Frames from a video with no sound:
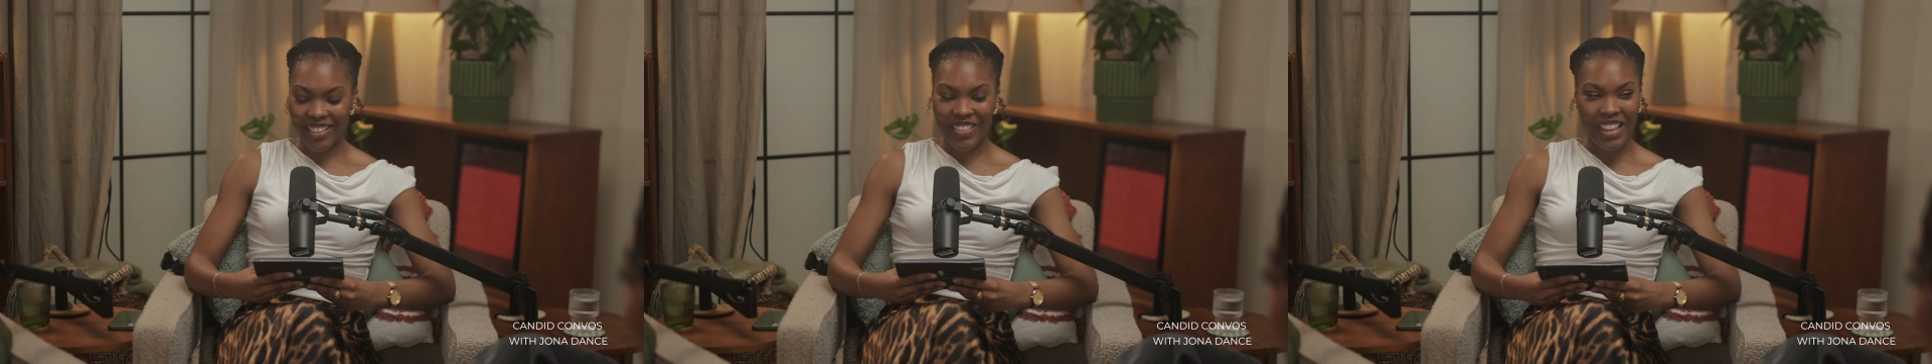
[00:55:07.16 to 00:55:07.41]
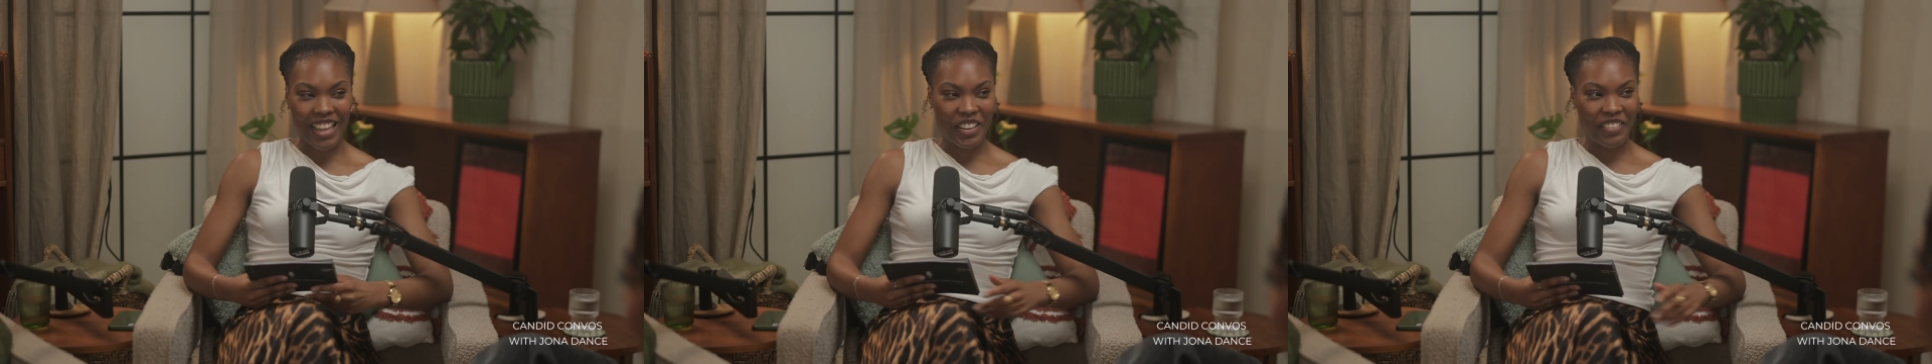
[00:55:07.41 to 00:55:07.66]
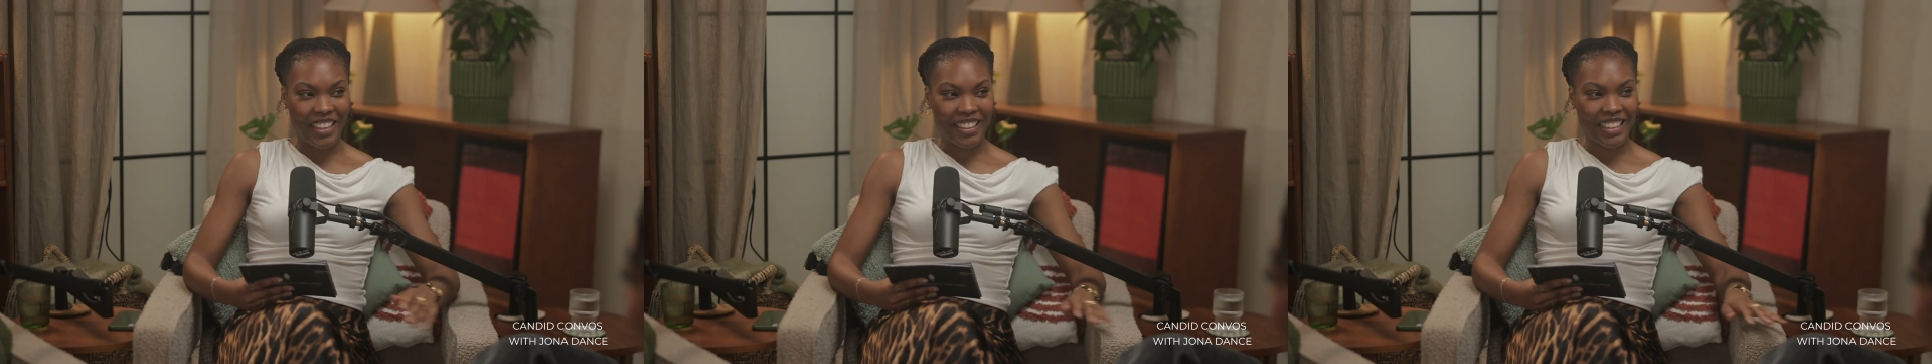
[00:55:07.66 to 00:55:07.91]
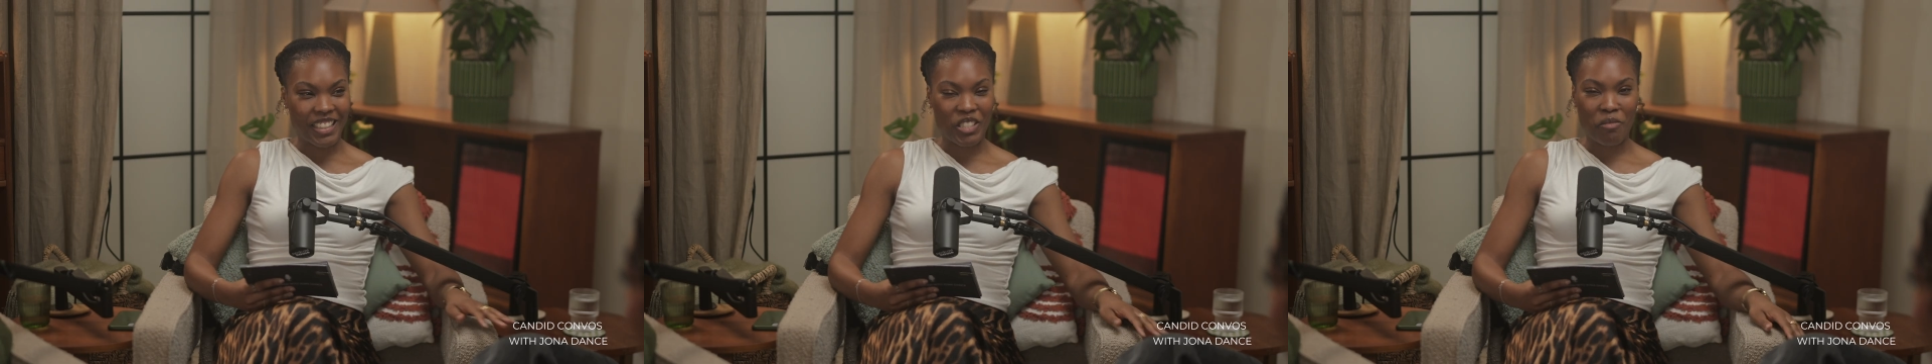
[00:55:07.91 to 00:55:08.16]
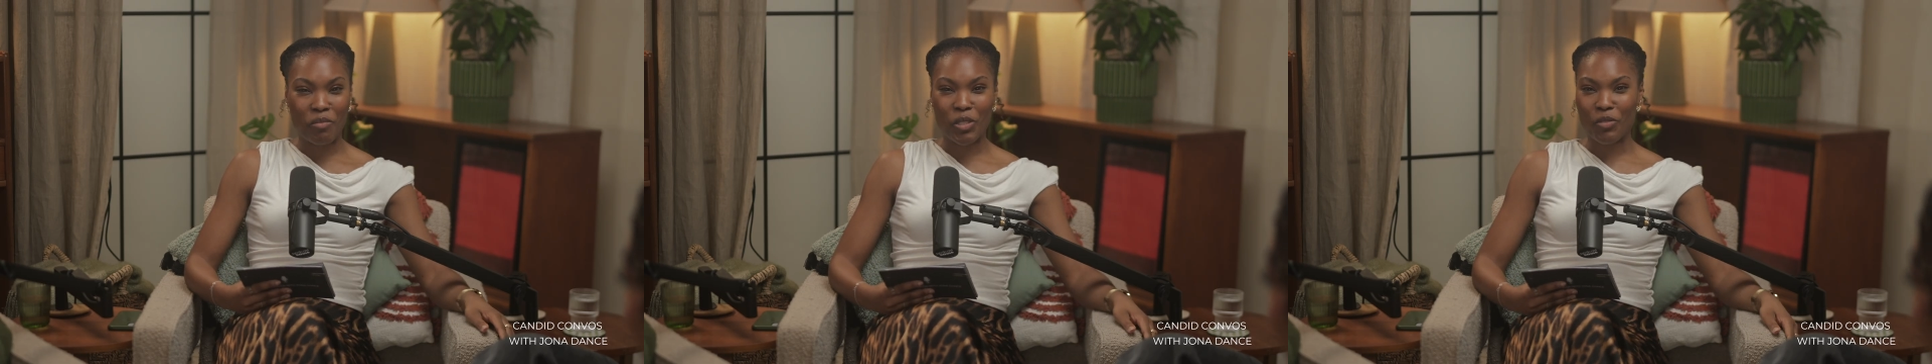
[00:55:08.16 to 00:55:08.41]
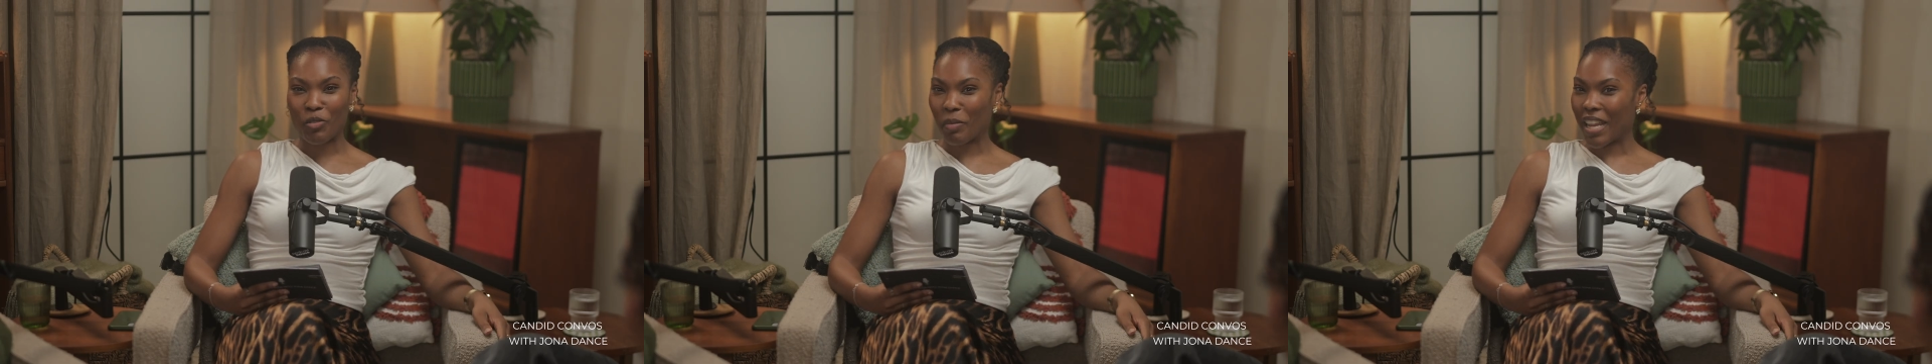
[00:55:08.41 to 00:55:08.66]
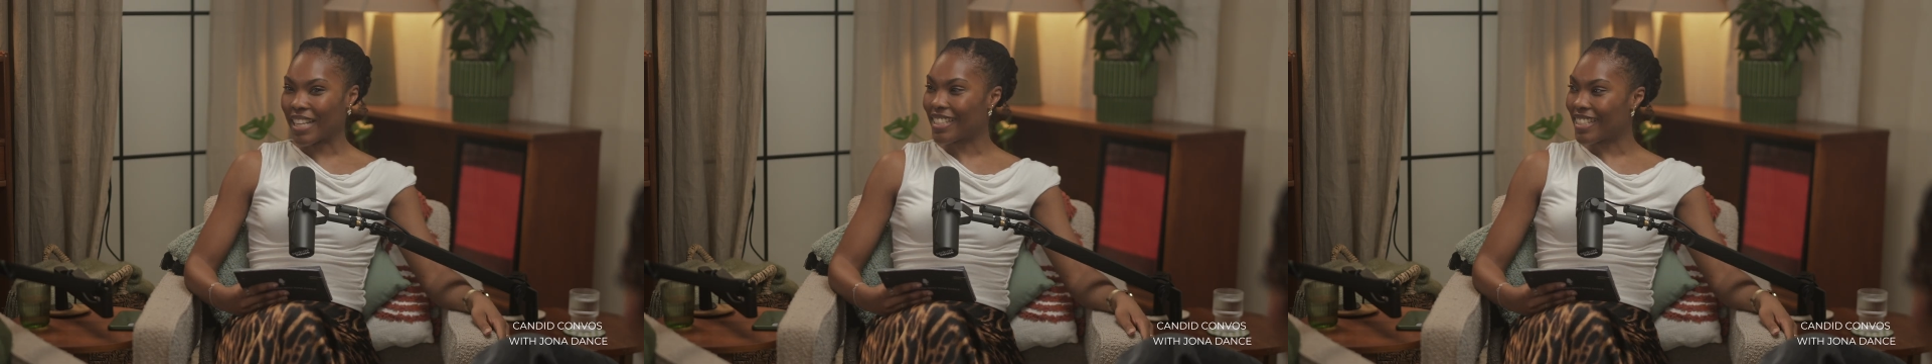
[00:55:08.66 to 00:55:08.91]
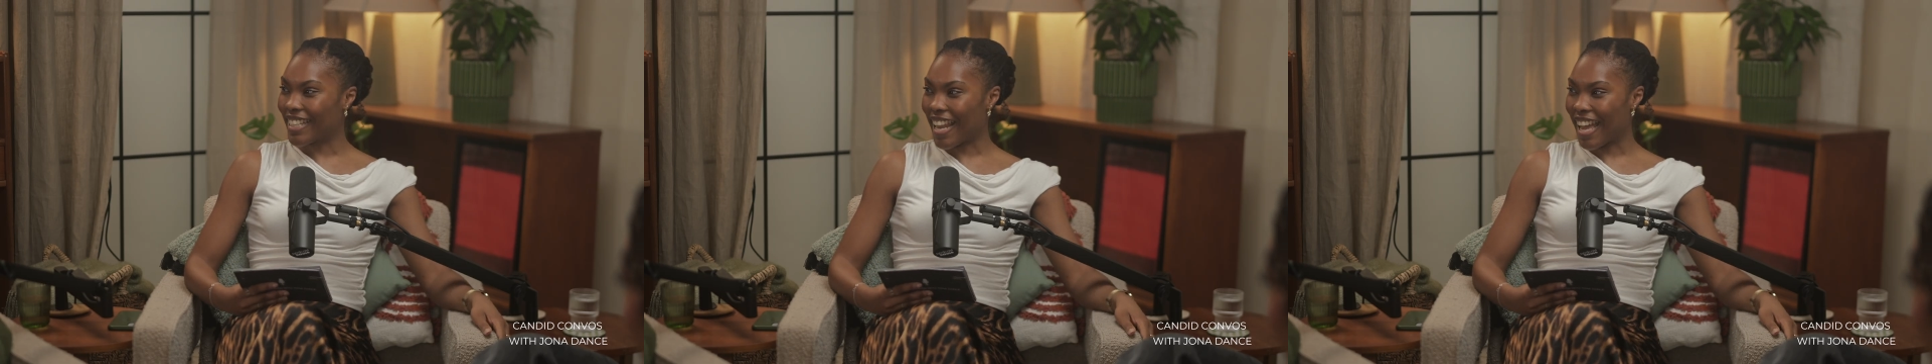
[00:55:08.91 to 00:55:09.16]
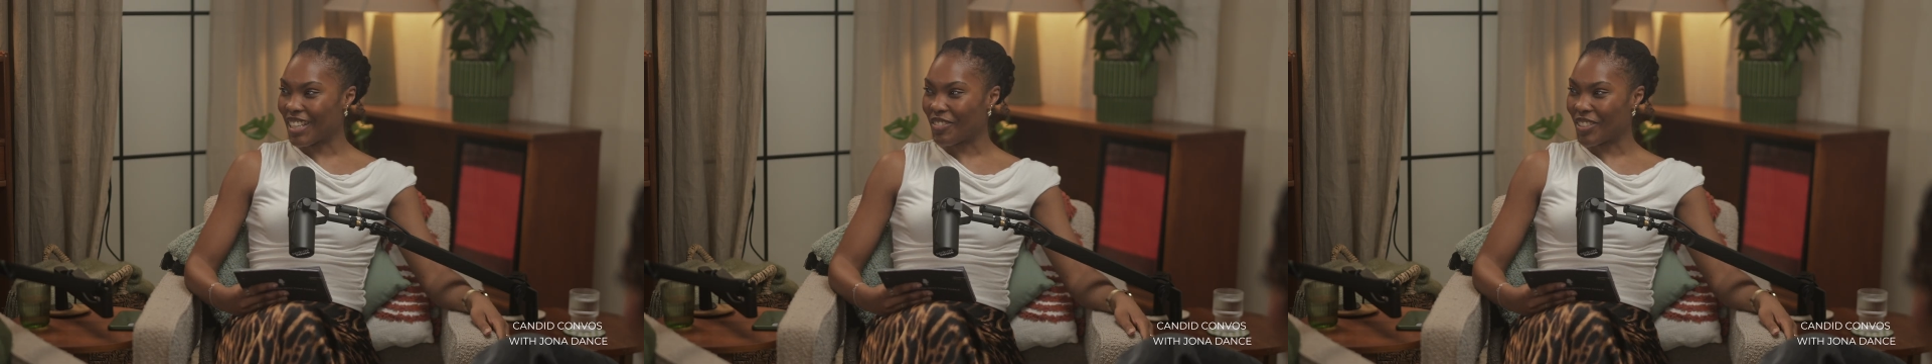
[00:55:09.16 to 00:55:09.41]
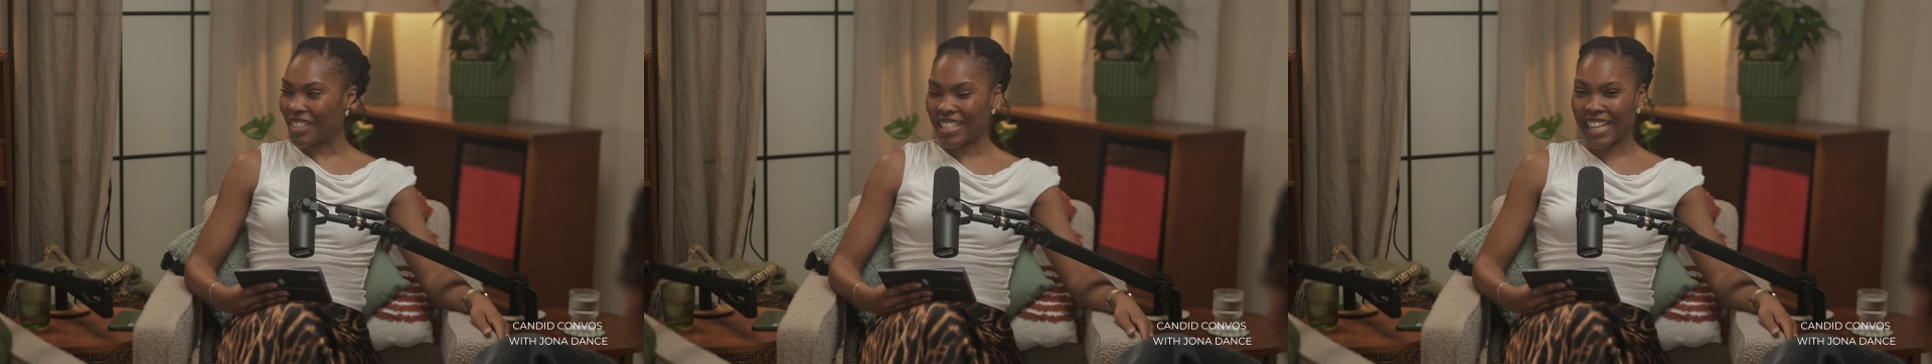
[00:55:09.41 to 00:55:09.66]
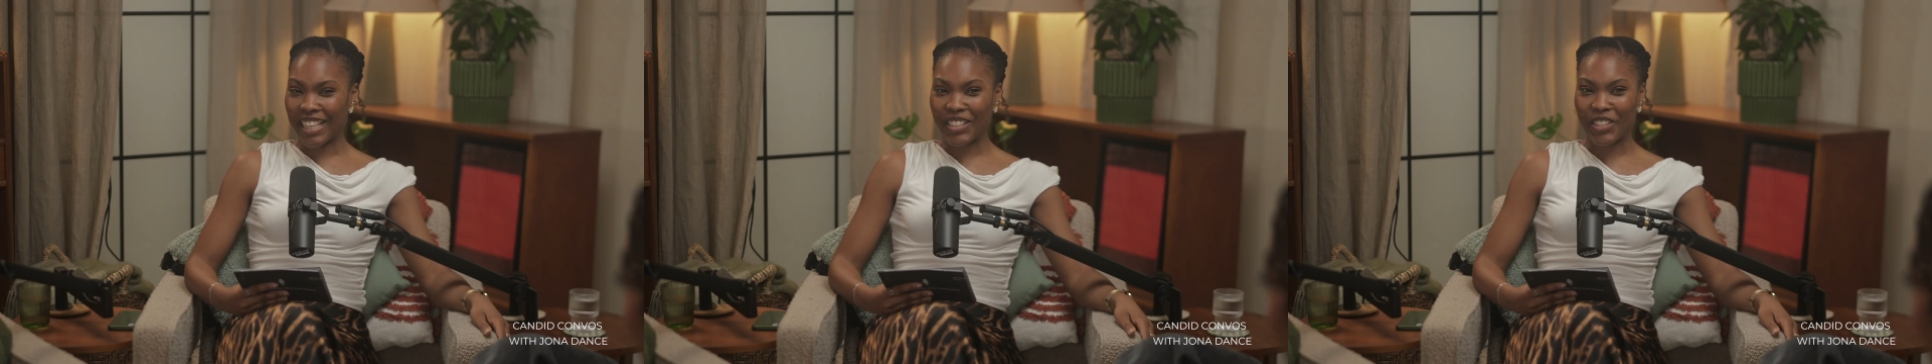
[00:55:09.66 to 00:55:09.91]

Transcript: on that note, I think that's a beautiful place to land for today.